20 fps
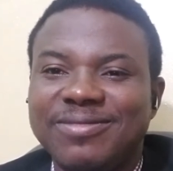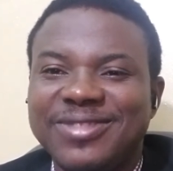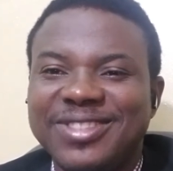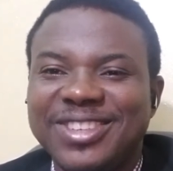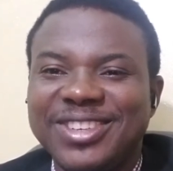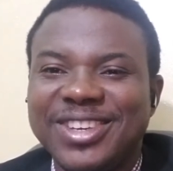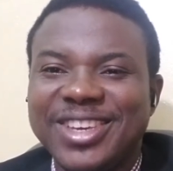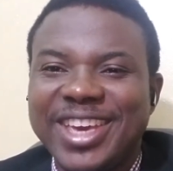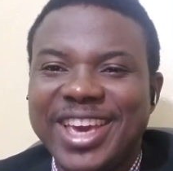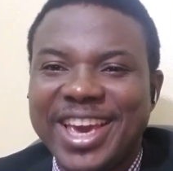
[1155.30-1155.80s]

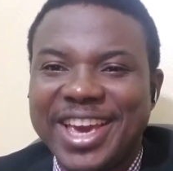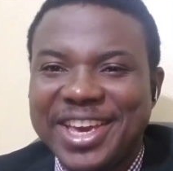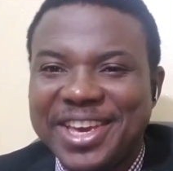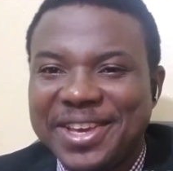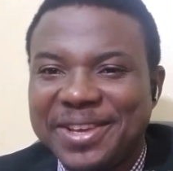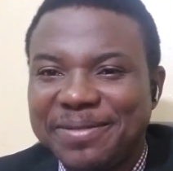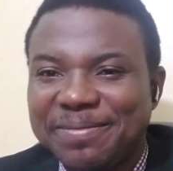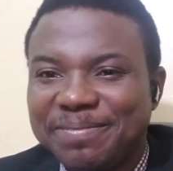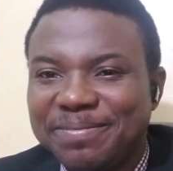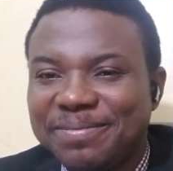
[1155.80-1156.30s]

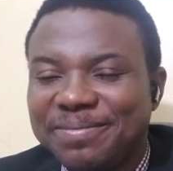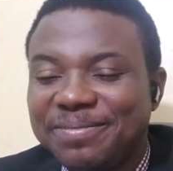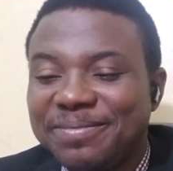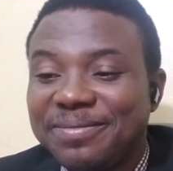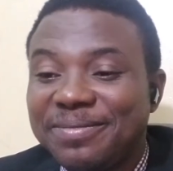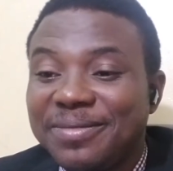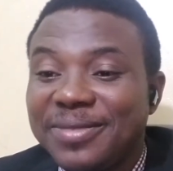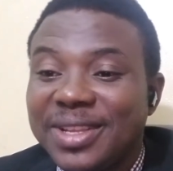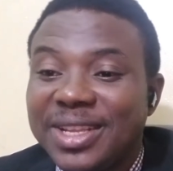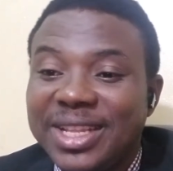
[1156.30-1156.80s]
Okay.
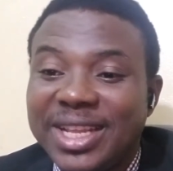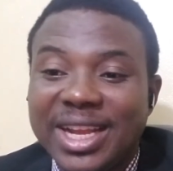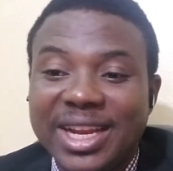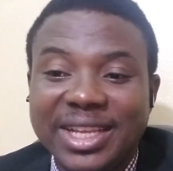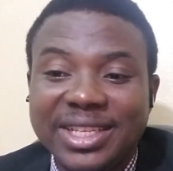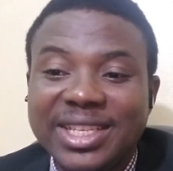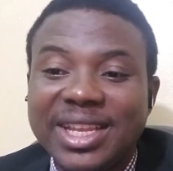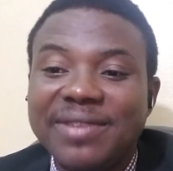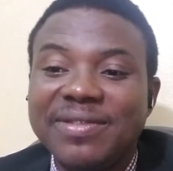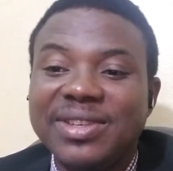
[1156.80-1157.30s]
Now
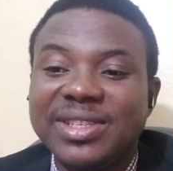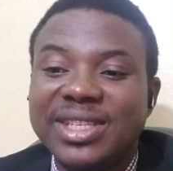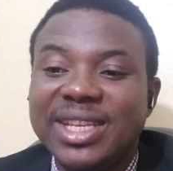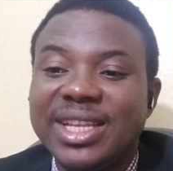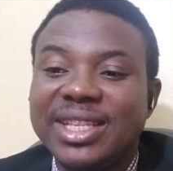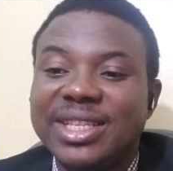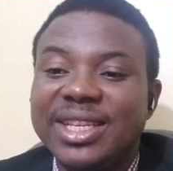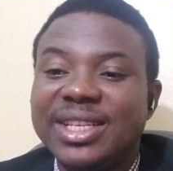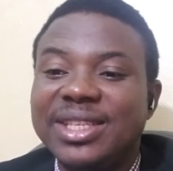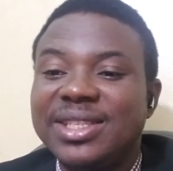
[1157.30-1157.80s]
let's have a
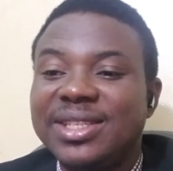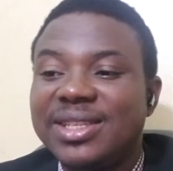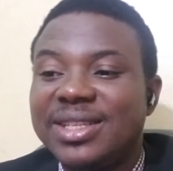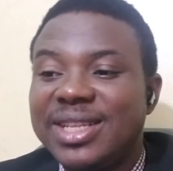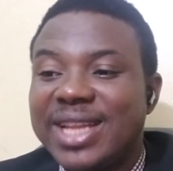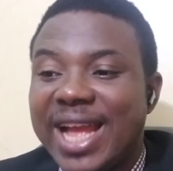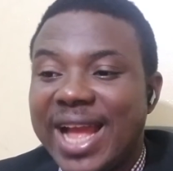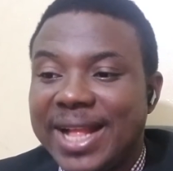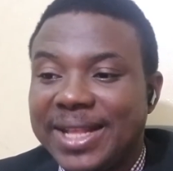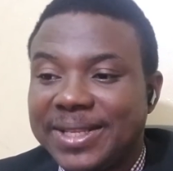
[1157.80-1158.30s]
sentence on
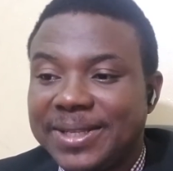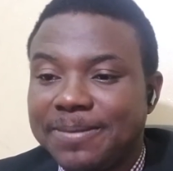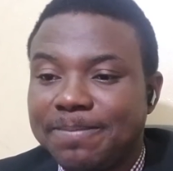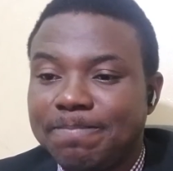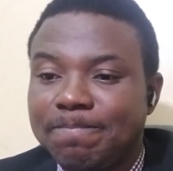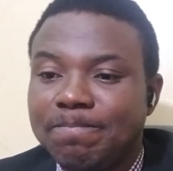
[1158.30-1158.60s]
that.